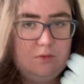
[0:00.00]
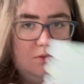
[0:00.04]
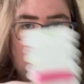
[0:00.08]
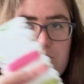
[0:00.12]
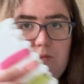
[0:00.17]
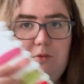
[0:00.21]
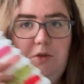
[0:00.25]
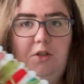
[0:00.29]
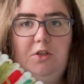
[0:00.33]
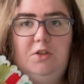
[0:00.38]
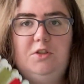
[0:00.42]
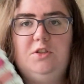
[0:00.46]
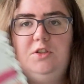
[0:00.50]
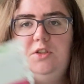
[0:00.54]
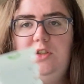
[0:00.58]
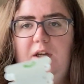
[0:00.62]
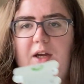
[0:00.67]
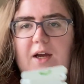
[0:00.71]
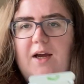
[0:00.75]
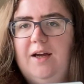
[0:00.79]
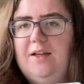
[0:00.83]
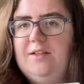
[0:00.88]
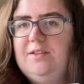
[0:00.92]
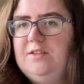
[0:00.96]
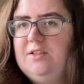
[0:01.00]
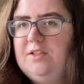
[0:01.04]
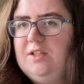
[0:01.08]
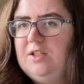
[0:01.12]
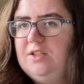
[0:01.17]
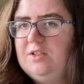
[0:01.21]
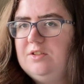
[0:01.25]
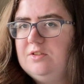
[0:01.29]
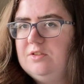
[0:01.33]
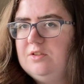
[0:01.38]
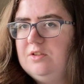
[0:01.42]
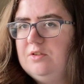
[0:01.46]
which I
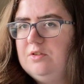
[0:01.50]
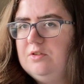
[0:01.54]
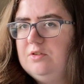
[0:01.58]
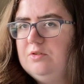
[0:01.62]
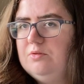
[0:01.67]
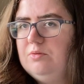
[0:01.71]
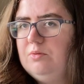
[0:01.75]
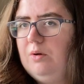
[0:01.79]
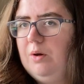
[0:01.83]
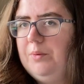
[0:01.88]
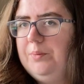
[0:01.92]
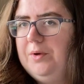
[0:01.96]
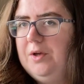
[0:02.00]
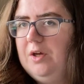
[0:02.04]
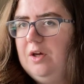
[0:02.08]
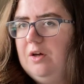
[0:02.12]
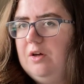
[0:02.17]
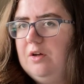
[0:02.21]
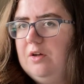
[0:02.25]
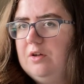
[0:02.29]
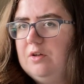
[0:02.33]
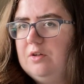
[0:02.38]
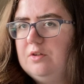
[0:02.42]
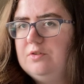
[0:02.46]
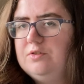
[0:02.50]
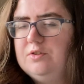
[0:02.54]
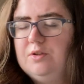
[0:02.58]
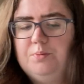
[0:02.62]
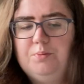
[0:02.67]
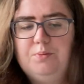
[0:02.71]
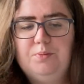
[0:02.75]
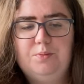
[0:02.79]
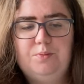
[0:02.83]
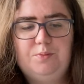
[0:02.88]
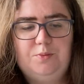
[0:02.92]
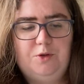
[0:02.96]
did swab it on
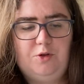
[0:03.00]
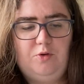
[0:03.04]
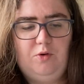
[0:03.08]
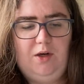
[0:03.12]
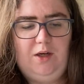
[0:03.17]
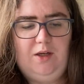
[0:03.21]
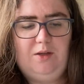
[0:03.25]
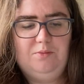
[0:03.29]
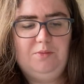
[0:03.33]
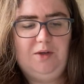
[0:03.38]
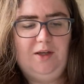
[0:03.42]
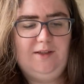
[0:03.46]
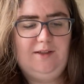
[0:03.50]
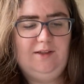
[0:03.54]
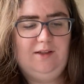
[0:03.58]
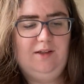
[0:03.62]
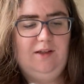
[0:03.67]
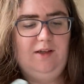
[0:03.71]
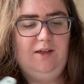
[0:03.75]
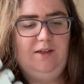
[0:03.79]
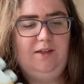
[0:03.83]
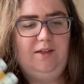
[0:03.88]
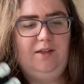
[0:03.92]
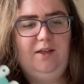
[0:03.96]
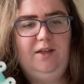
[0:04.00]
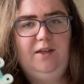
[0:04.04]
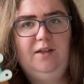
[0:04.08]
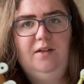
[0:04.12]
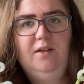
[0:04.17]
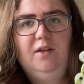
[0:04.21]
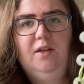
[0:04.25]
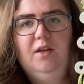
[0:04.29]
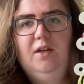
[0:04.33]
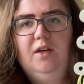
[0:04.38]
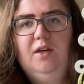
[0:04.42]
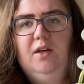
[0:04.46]
some green, but I didn't like it.
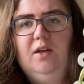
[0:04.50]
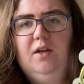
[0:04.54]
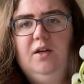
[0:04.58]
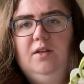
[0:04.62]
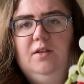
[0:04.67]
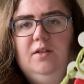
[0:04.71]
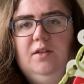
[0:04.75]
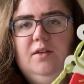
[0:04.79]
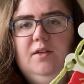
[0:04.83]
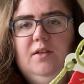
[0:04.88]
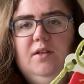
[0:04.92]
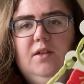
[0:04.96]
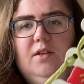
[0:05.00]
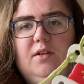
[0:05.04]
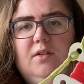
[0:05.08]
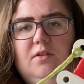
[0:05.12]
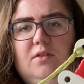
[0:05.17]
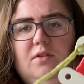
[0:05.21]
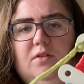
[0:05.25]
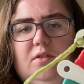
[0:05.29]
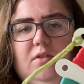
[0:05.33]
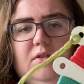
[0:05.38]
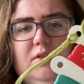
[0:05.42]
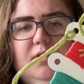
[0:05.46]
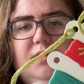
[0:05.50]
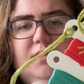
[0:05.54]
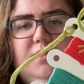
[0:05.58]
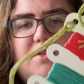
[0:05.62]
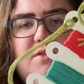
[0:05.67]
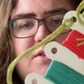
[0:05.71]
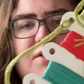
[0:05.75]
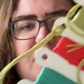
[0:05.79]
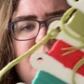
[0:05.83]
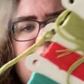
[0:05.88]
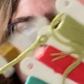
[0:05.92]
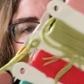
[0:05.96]
And then they're the colours,
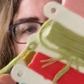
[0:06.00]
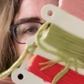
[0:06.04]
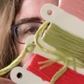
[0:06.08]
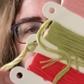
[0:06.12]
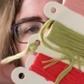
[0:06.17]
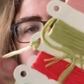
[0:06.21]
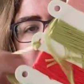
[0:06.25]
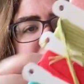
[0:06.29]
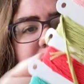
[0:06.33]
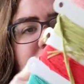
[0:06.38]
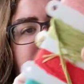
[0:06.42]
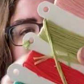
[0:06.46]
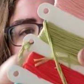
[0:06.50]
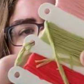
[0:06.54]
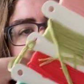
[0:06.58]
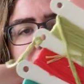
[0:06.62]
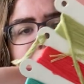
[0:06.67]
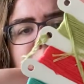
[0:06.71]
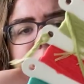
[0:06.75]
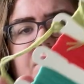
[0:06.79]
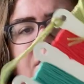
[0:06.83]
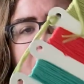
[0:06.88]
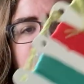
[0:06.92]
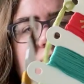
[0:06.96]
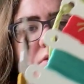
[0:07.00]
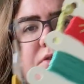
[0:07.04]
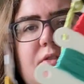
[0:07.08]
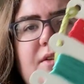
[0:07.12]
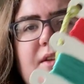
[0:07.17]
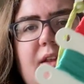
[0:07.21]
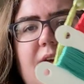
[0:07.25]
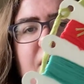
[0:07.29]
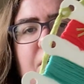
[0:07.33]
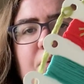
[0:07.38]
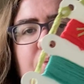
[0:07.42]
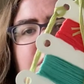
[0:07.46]
so you can see I've used
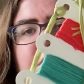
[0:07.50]
that